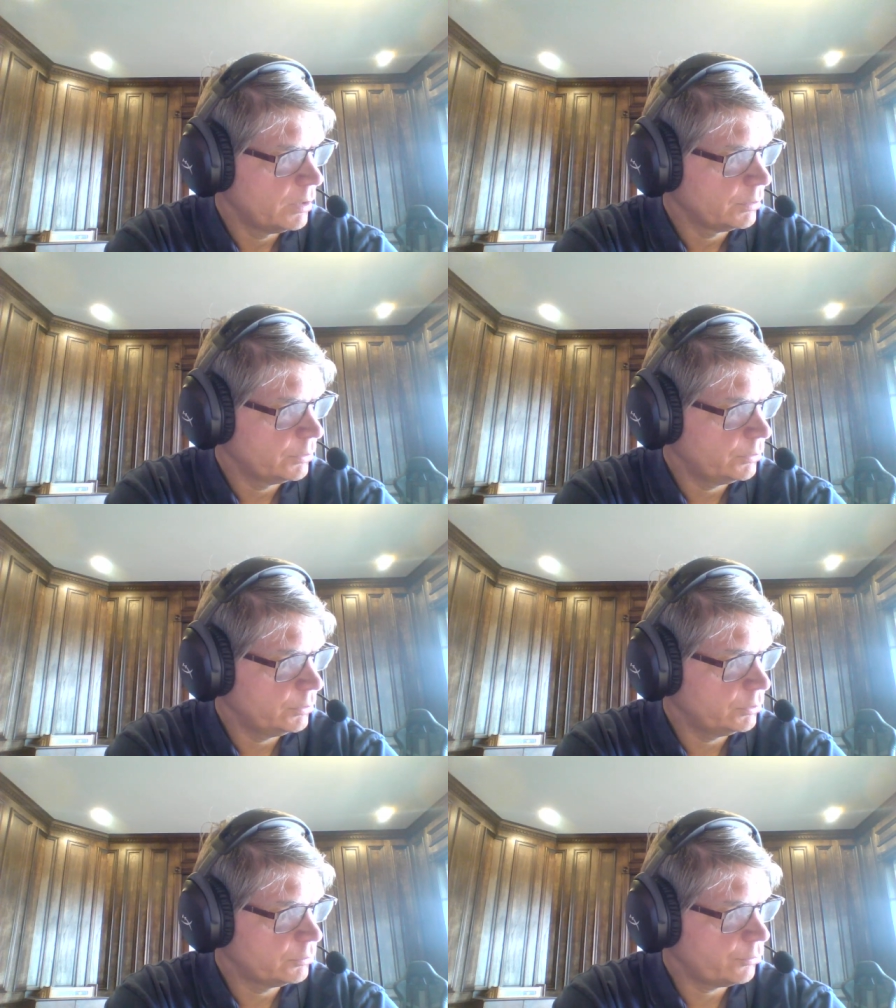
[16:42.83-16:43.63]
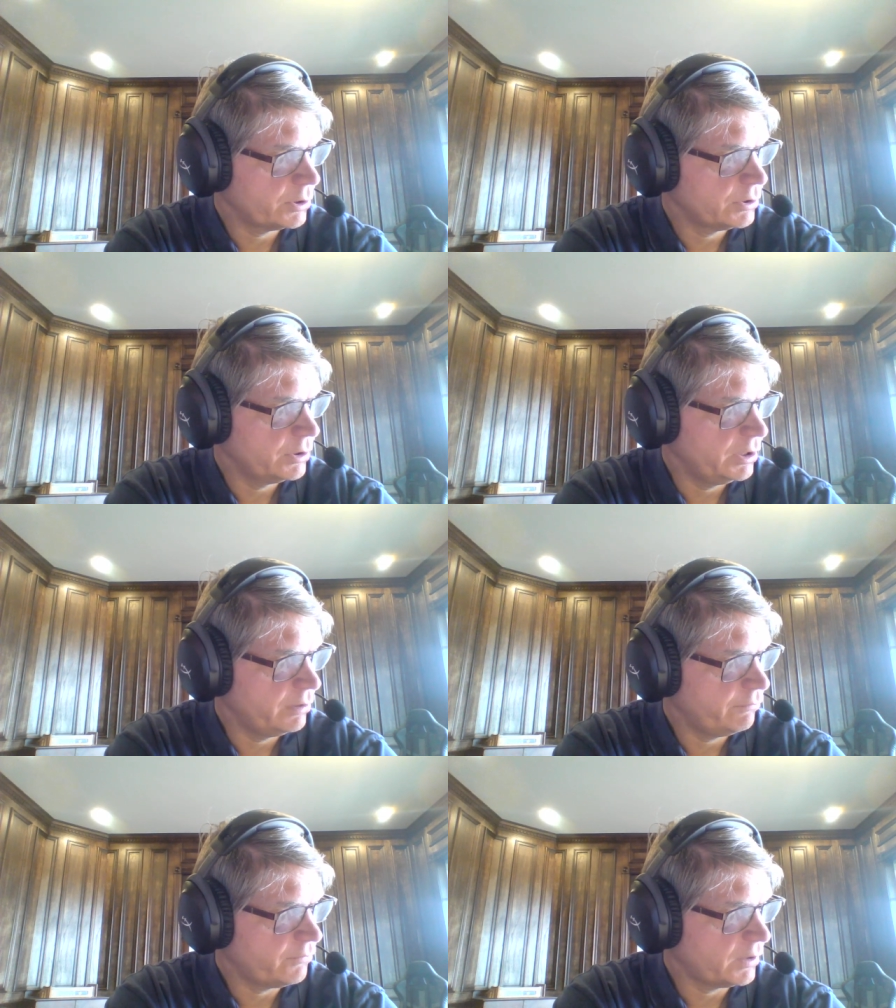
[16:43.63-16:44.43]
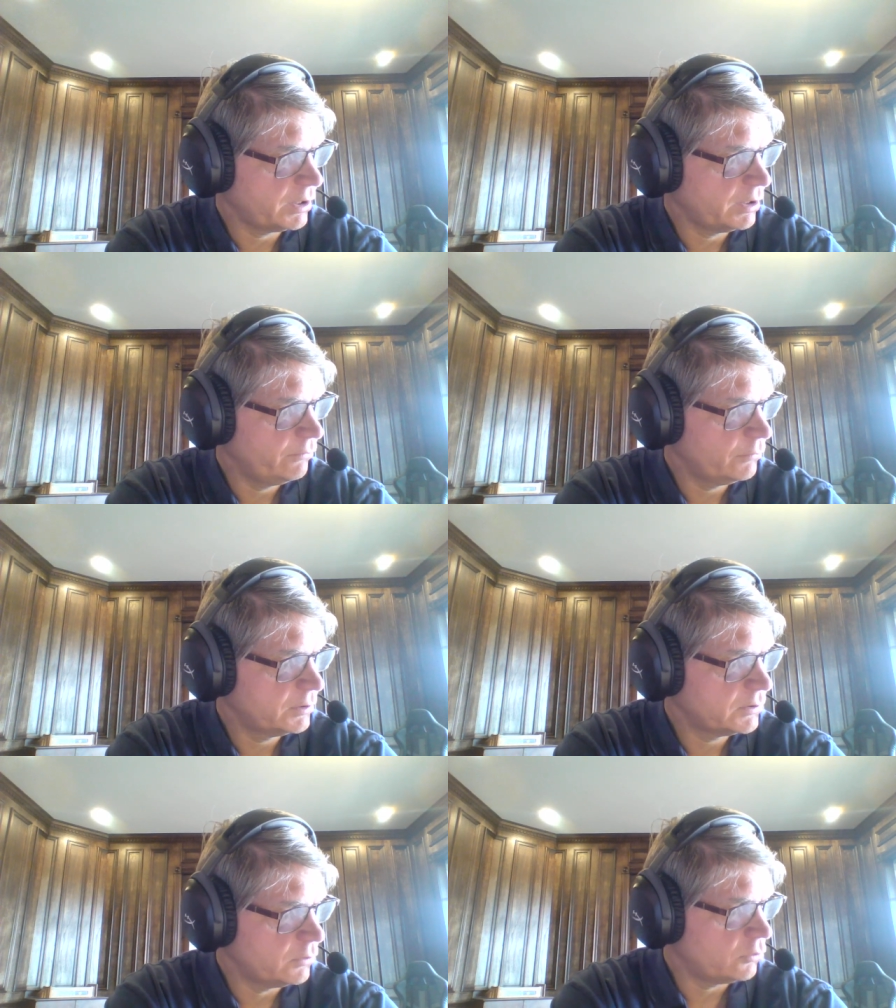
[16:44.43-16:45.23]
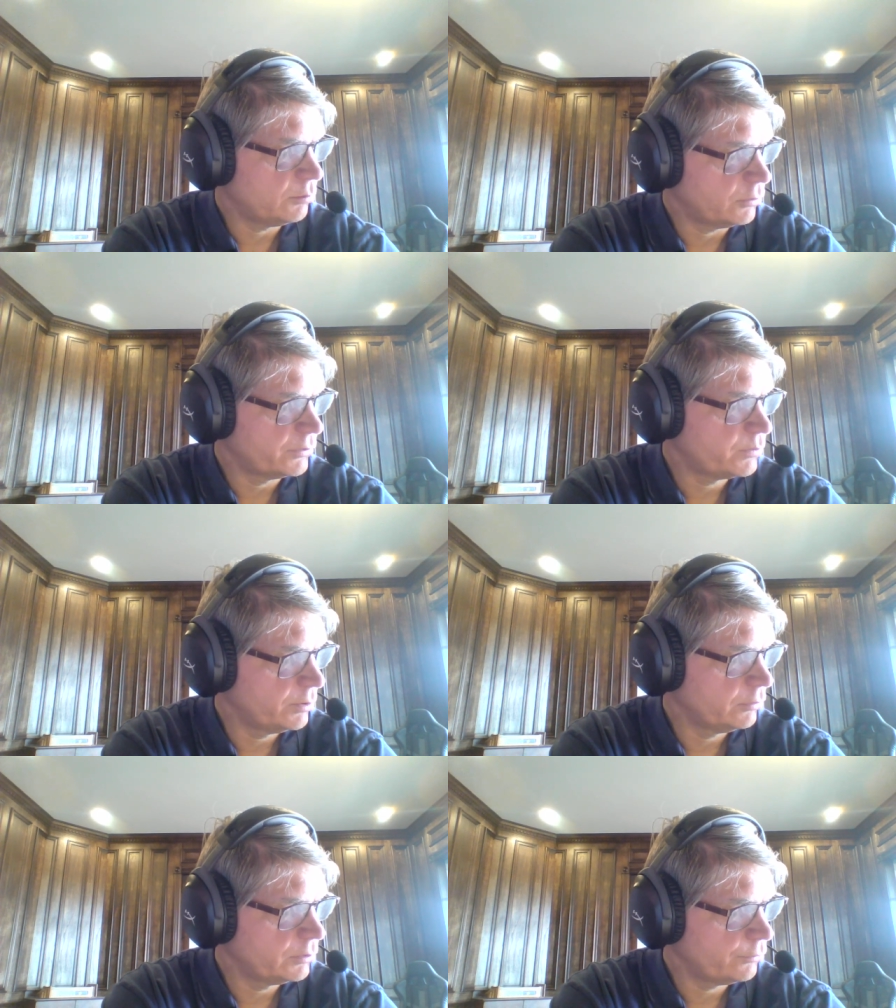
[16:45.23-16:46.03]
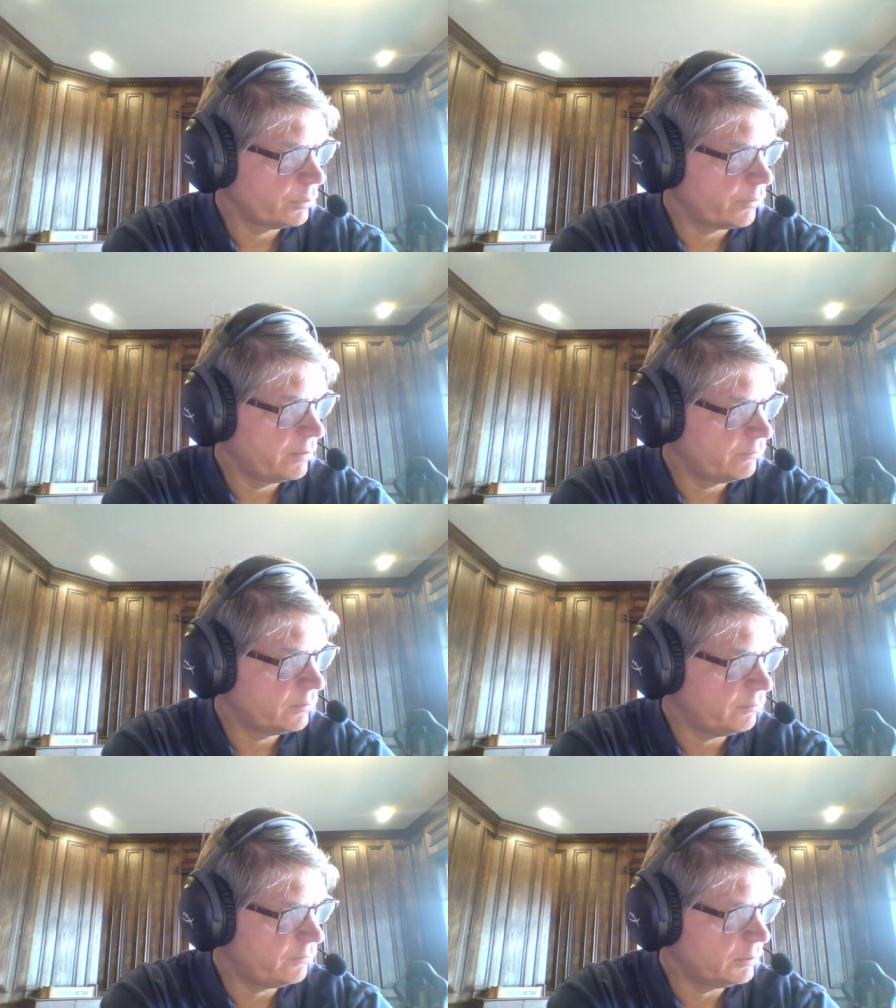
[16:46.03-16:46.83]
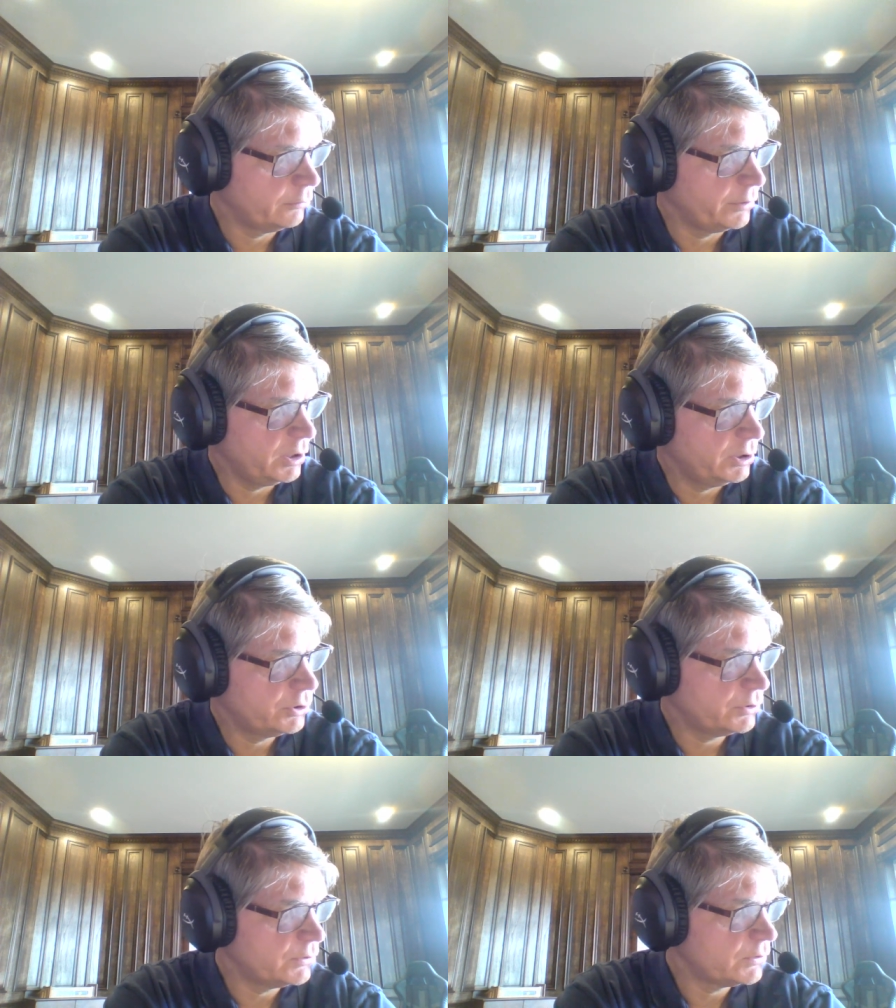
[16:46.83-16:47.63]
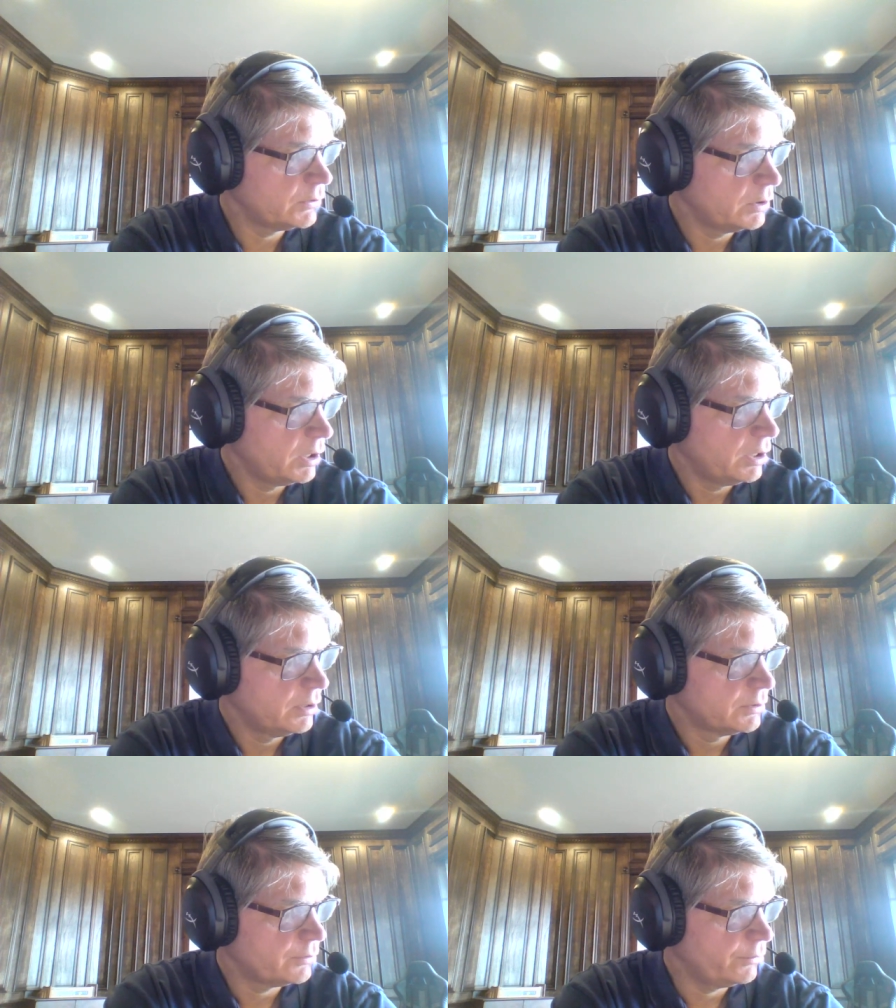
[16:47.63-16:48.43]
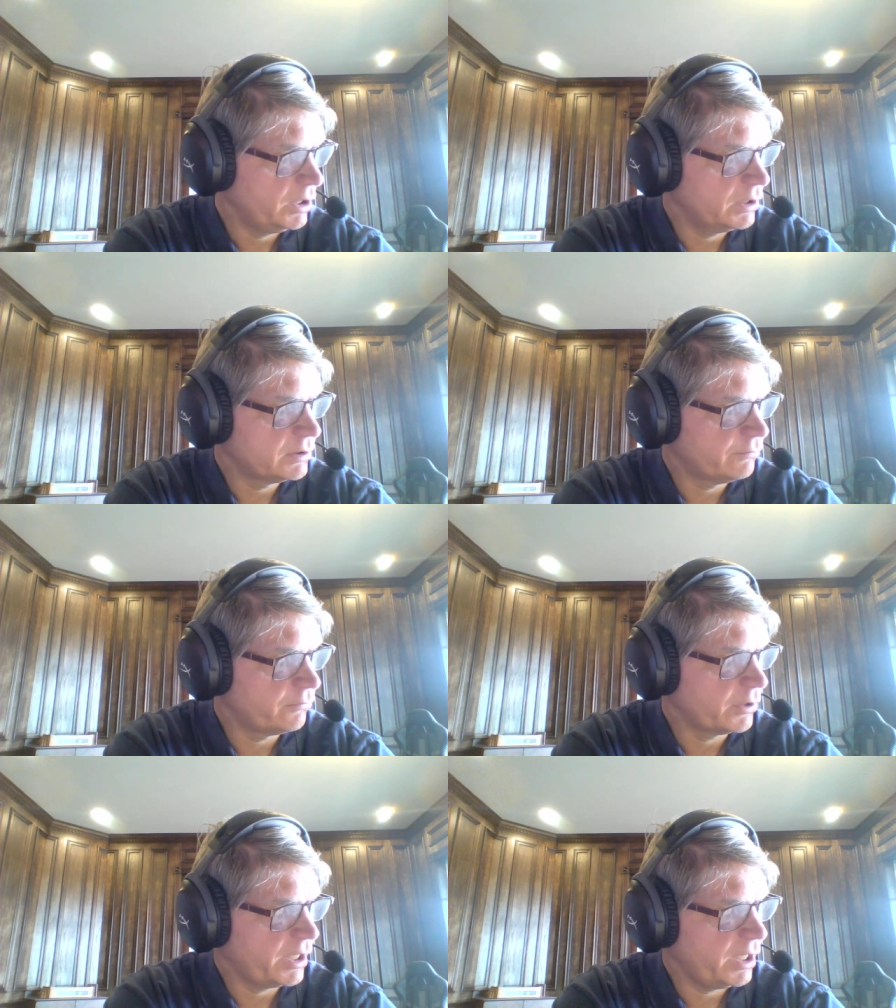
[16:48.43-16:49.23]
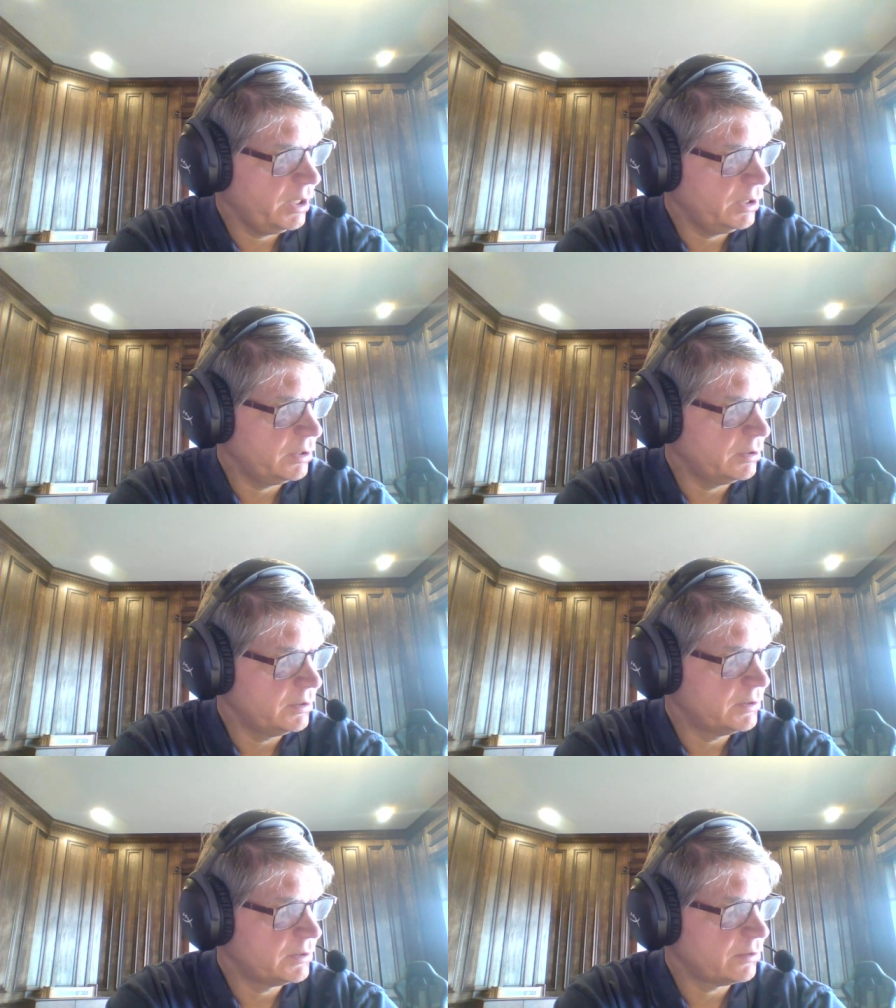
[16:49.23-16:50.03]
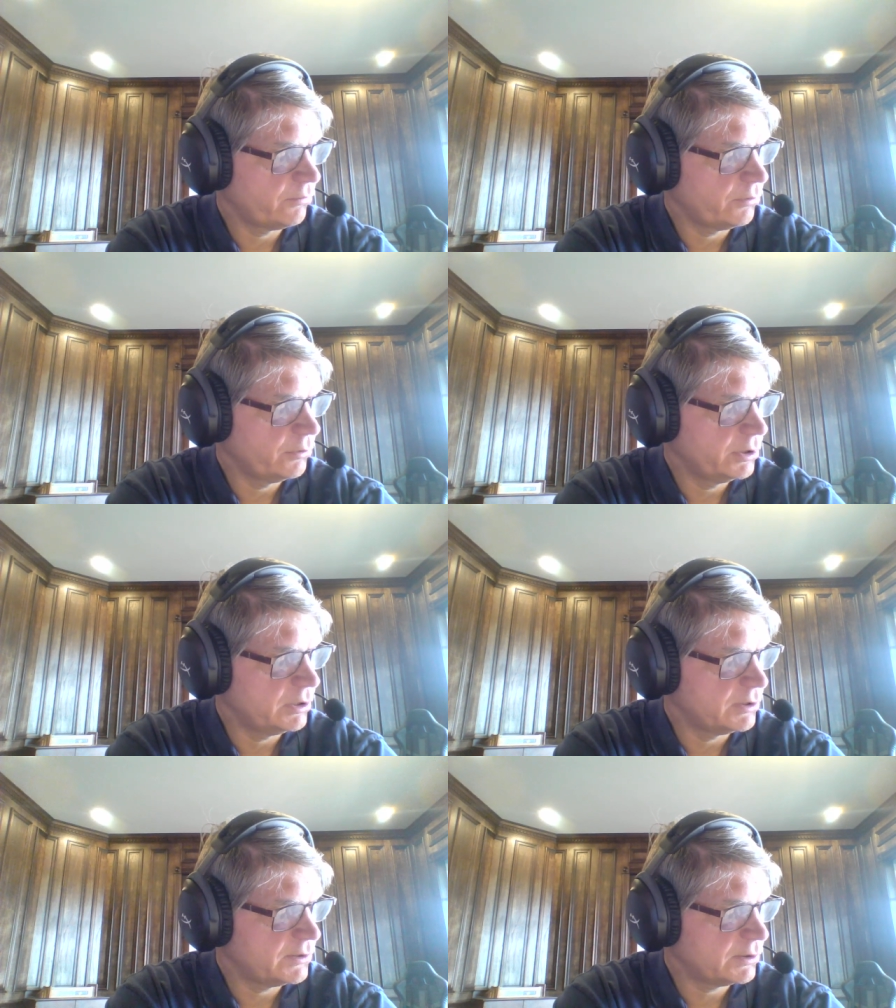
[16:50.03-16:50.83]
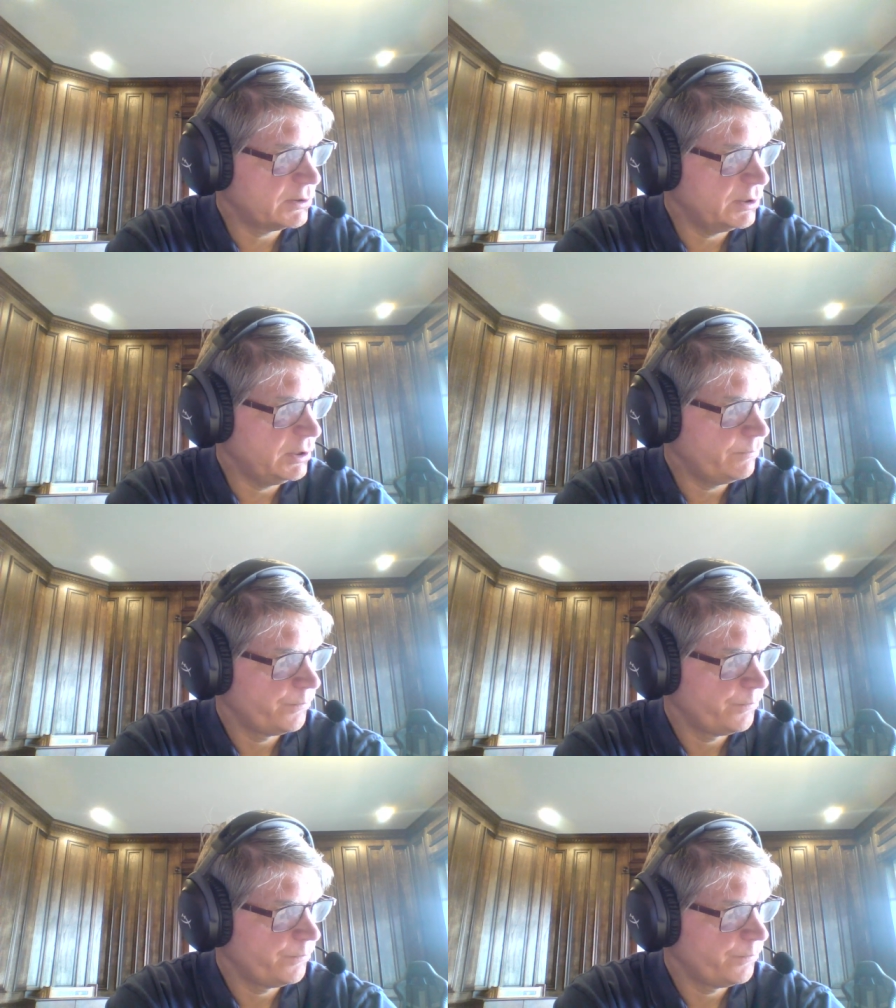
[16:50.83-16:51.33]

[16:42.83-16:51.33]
Good. Question 85. What is the normal respiratory rate for the following ages? So the answer for A is 30 to 60.